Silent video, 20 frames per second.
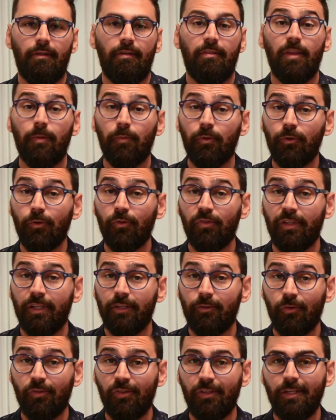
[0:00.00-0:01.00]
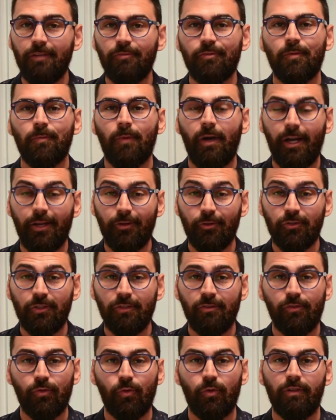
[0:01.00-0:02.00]
They produce electricity from
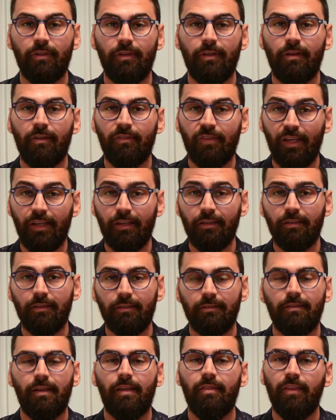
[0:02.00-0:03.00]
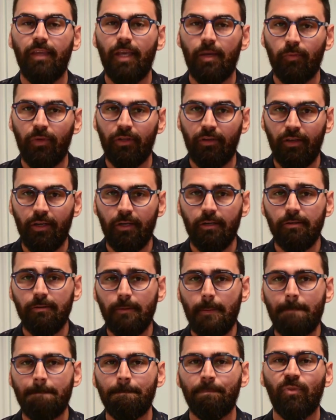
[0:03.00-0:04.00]
hydrogen stored in a tank and the ambient
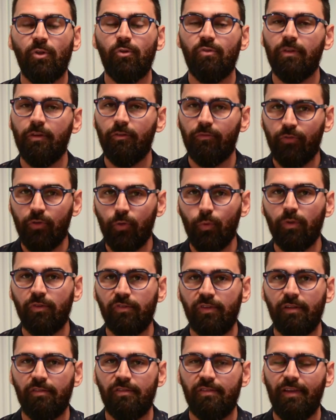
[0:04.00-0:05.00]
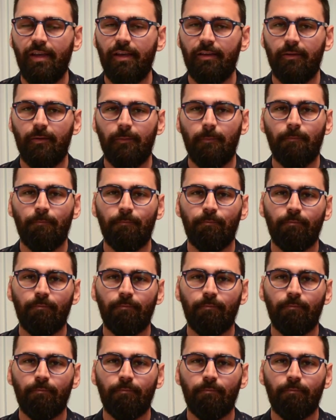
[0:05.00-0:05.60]
air using a fuel cell stack.